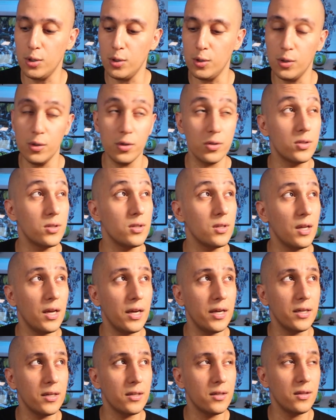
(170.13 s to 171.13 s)
looks
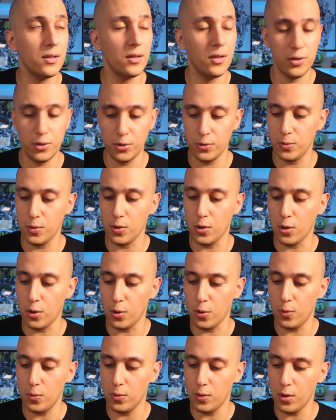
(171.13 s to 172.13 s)
like. There you
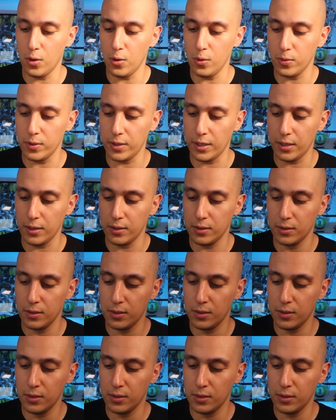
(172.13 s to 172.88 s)
go. Okay.